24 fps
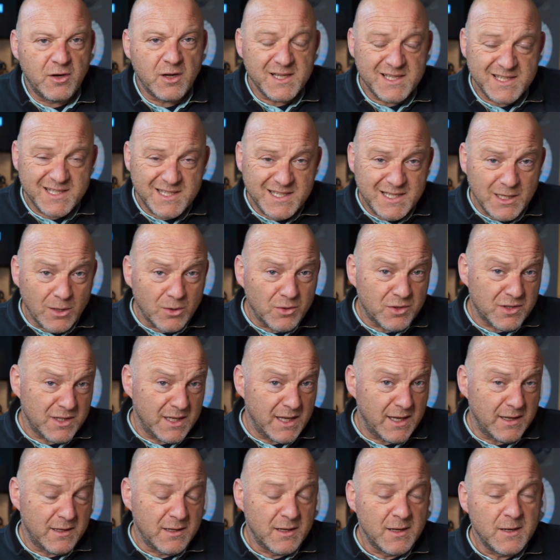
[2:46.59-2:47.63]
I still
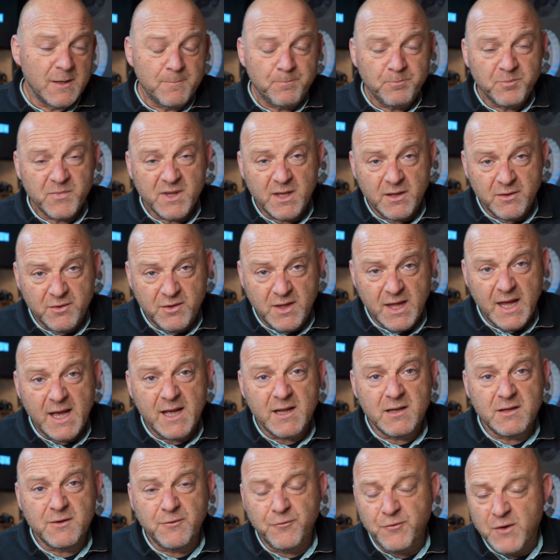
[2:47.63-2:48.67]
think that their
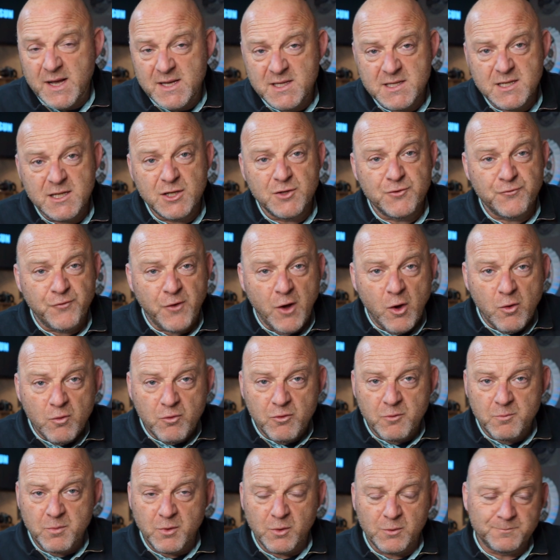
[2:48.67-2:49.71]
defense is
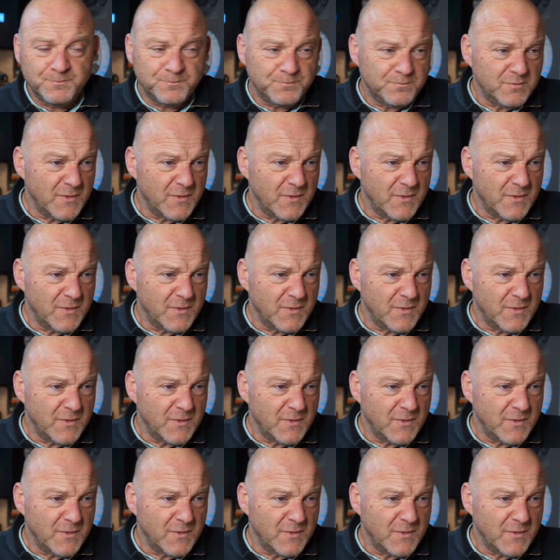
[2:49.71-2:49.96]
vulnerable.